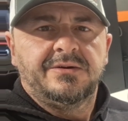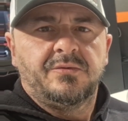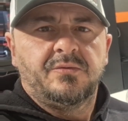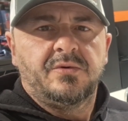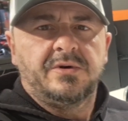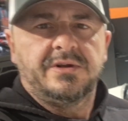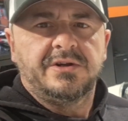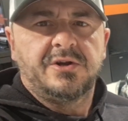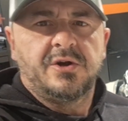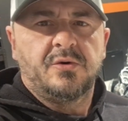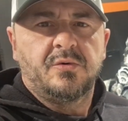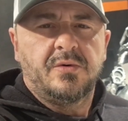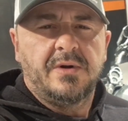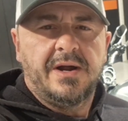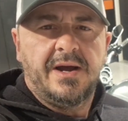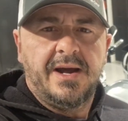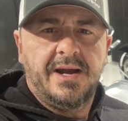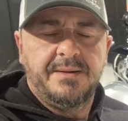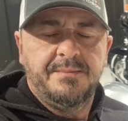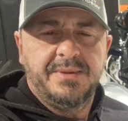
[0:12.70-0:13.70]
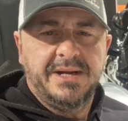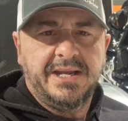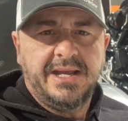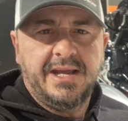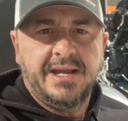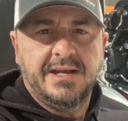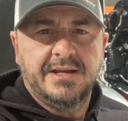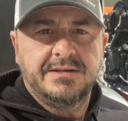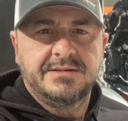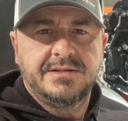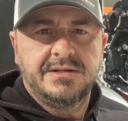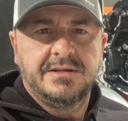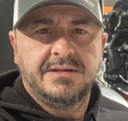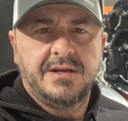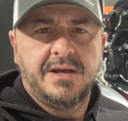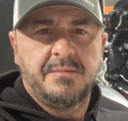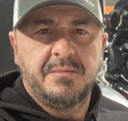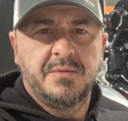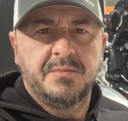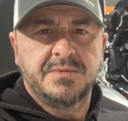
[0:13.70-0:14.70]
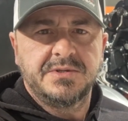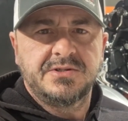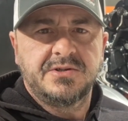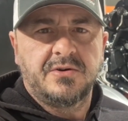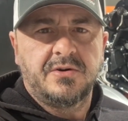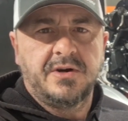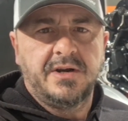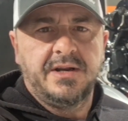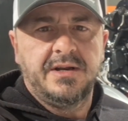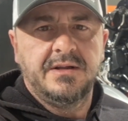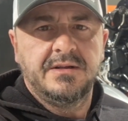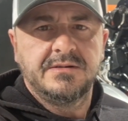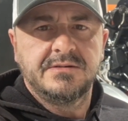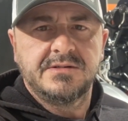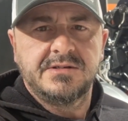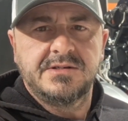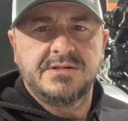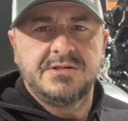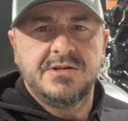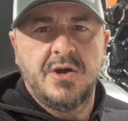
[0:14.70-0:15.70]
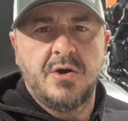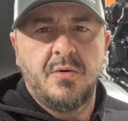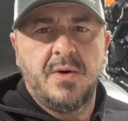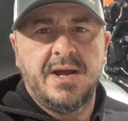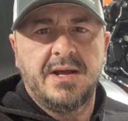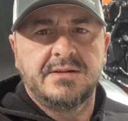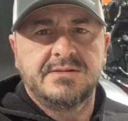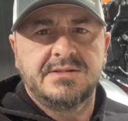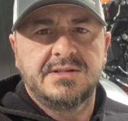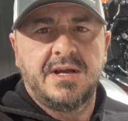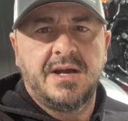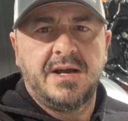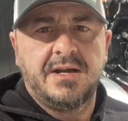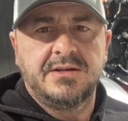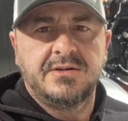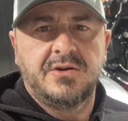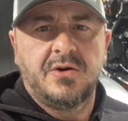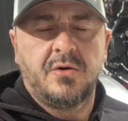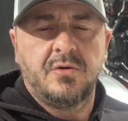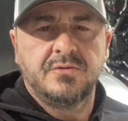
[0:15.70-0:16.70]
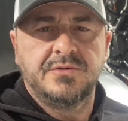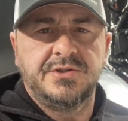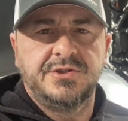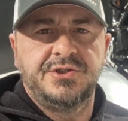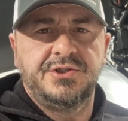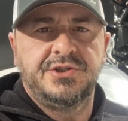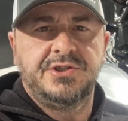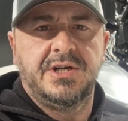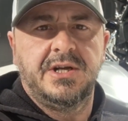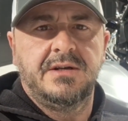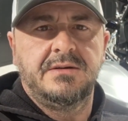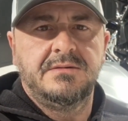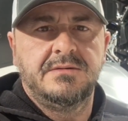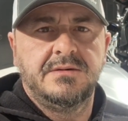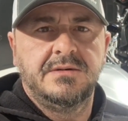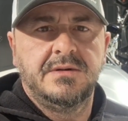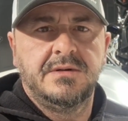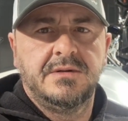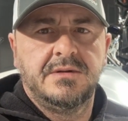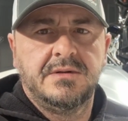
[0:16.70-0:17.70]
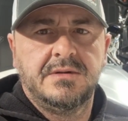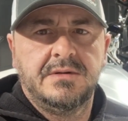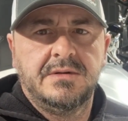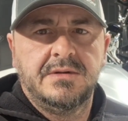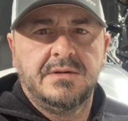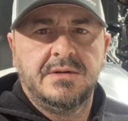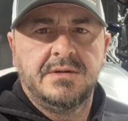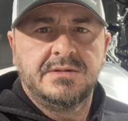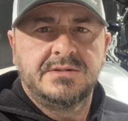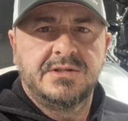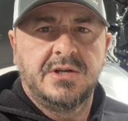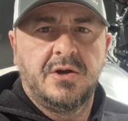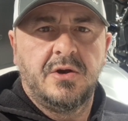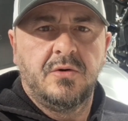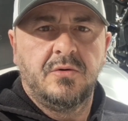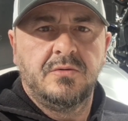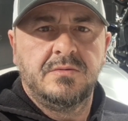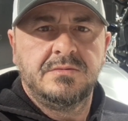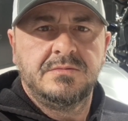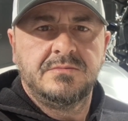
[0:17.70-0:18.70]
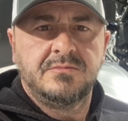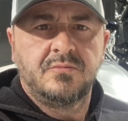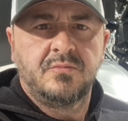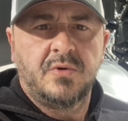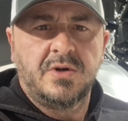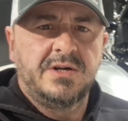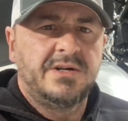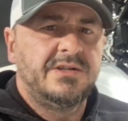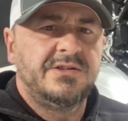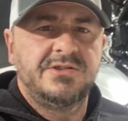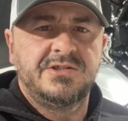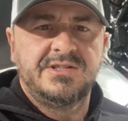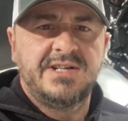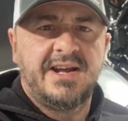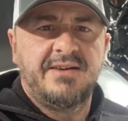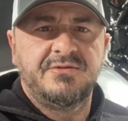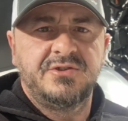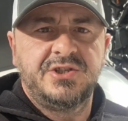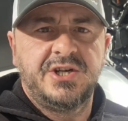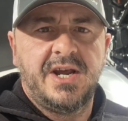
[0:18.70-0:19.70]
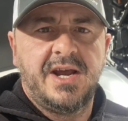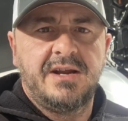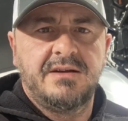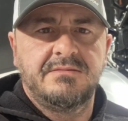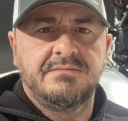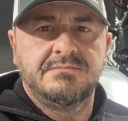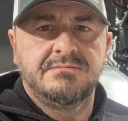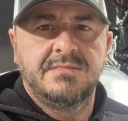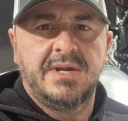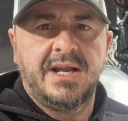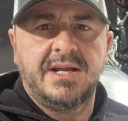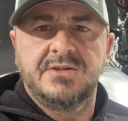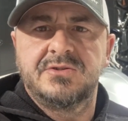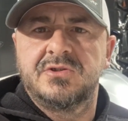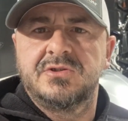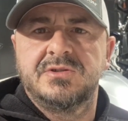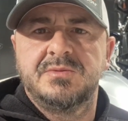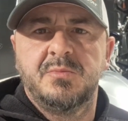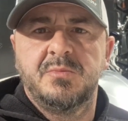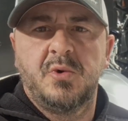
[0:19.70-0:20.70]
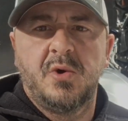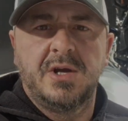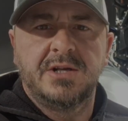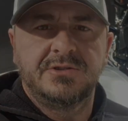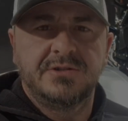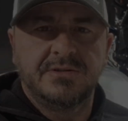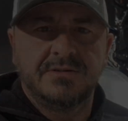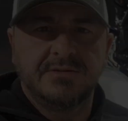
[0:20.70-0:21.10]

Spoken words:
Want to go ride, but can't. I'm in Missouri, snow outside, cold as shit. So, we're going to just have a chat and answer some questions.